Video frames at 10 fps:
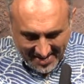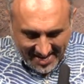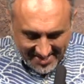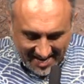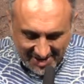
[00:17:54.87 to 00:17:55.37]

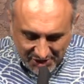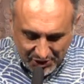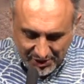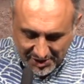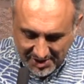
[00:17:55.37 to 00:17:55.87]
they
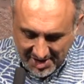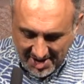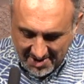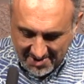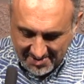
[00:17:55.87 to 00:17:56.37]
took
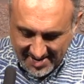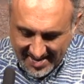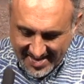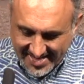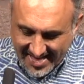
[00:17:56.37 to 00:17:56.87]
note
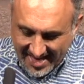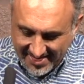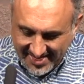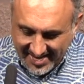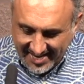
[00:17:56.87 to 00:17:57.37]

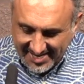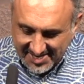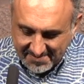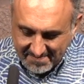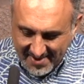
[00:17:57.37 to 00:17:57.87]
that
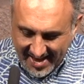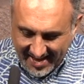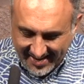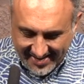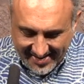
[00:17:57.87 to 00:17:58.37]
these
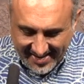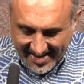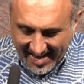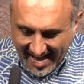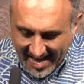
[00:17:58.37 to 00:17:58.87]
men
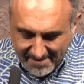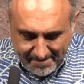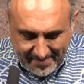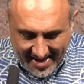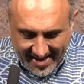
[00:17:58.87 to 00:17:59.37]

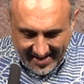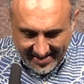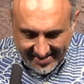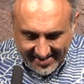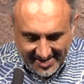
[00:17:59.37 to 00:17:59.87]
had
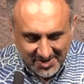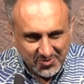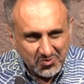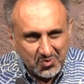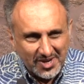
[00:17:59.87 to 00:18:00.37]
been
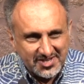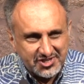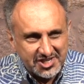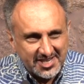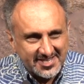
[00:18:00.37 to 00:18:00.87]
with
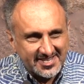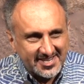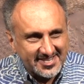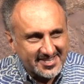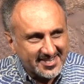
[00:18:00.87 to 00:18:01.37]

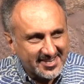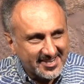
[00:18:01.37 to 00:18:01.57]
Jesus.